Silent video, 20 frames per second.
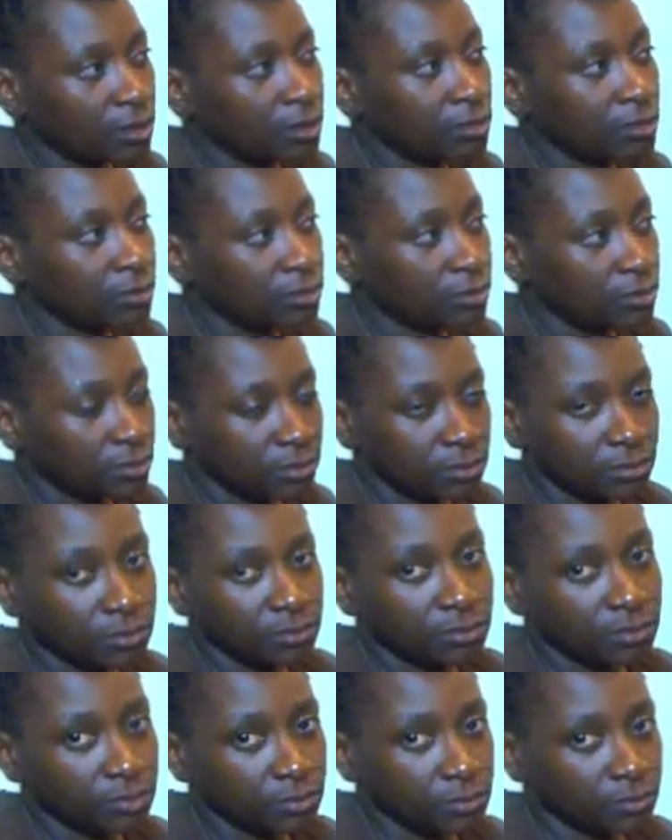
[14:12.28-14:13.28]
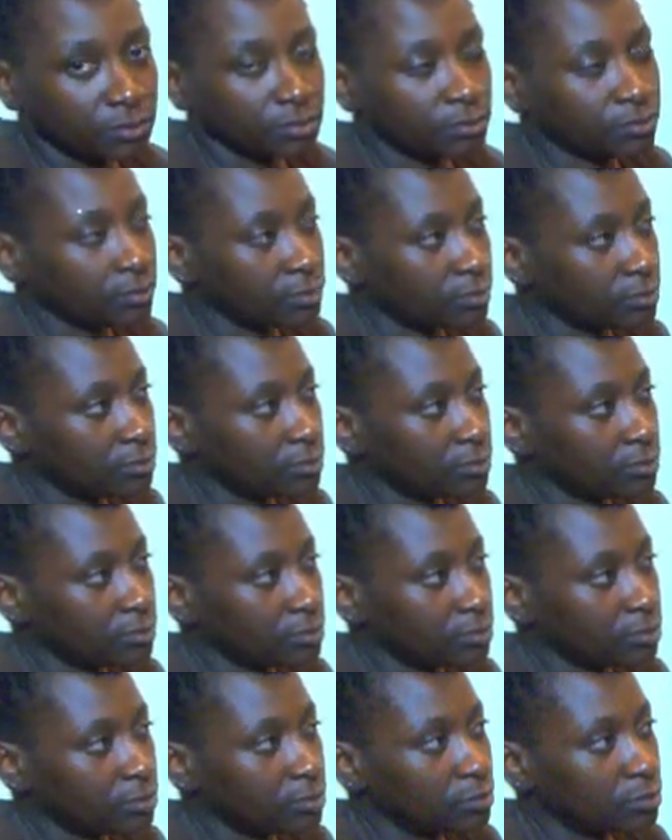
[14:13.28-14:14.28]

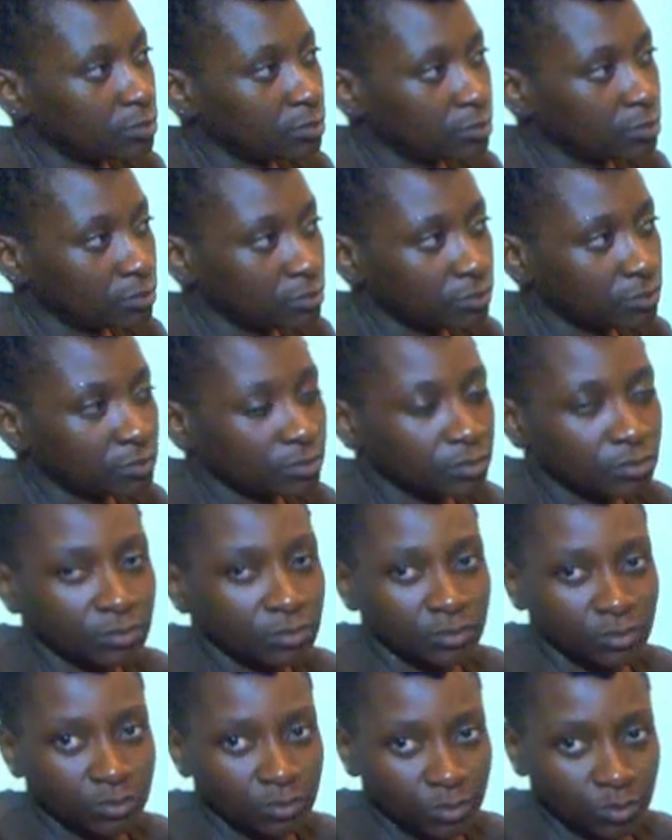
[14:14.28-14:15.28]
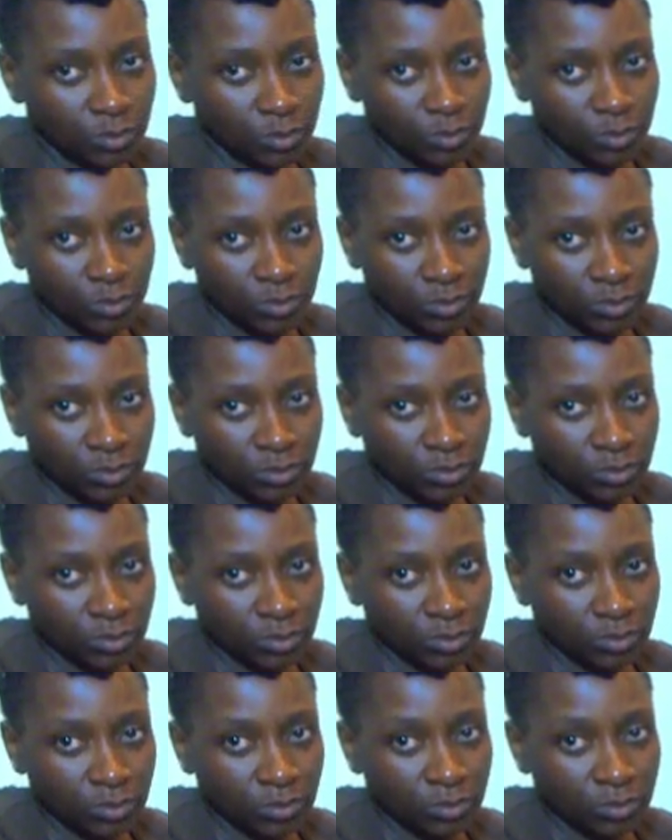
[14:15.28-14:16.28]

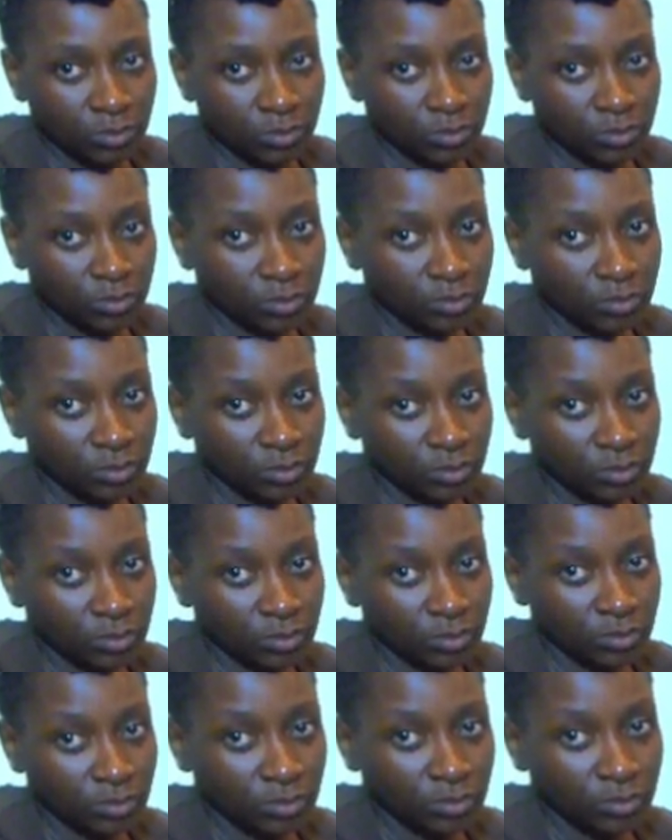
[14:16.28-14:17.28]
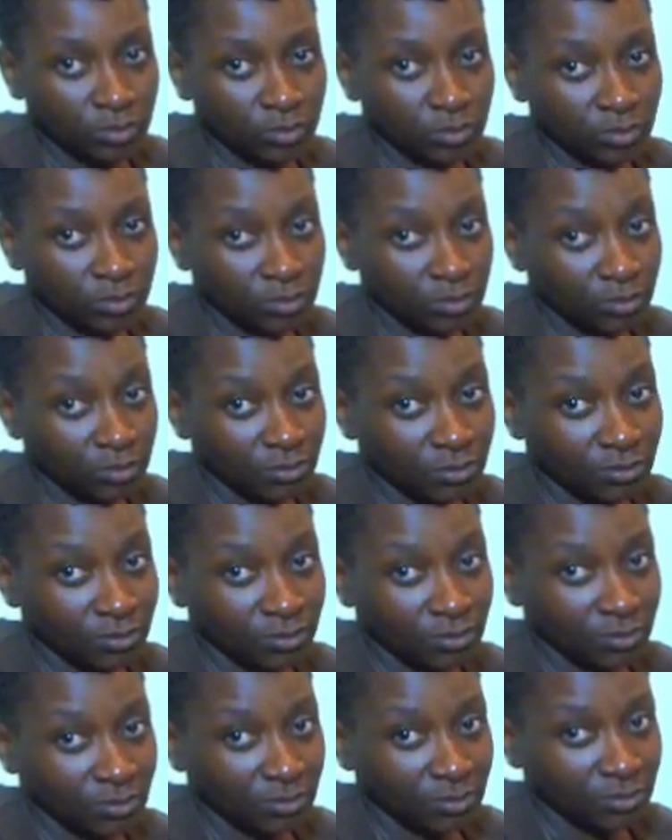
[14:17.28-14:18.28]

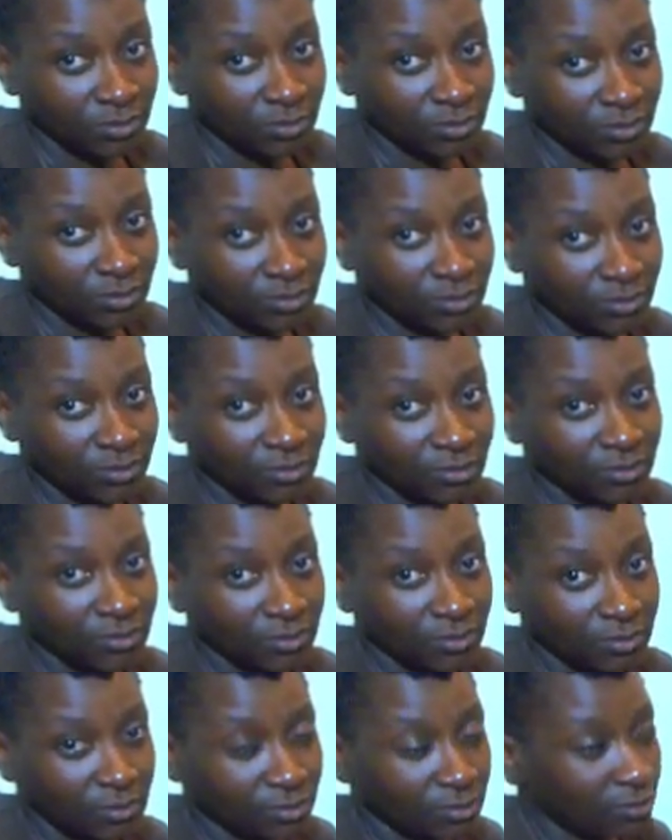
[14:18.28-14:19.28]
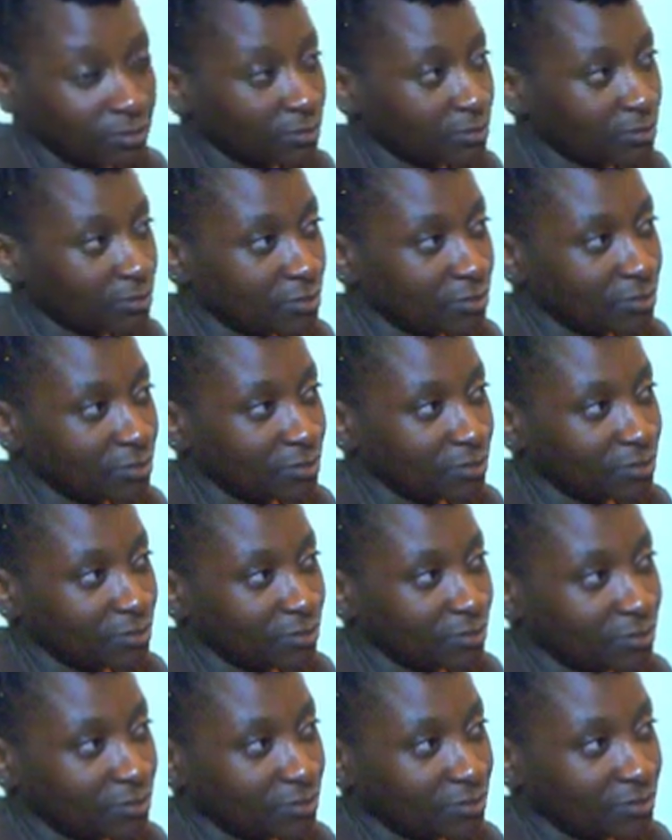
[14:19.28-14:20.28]
(silent)